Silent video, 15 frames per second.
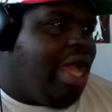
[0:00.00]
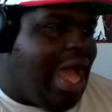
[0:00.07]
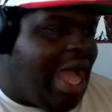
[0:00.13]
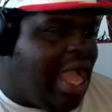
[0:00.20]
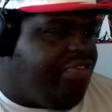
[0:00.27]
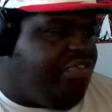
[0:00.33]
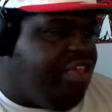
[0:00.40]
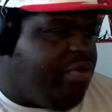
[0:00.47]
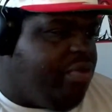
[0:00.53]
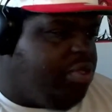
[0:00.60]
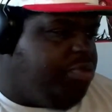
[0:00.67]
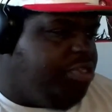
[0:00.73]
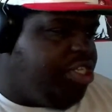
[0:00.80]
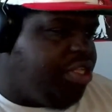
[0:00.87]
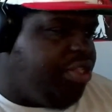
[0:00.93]
I think was
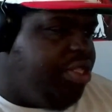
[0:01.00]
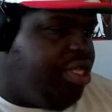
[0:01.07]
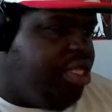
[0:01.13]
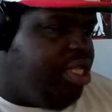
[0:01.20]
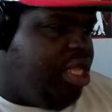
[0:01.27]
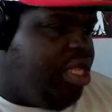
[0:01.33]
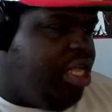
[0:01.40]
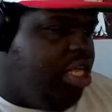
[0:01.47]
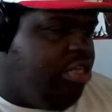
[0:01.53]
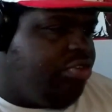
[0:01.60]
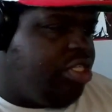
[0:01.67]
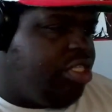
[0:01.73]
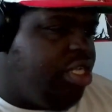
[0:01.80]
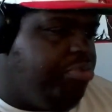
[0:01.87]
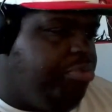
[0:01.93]
particularly
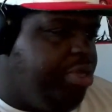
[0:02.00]
interesting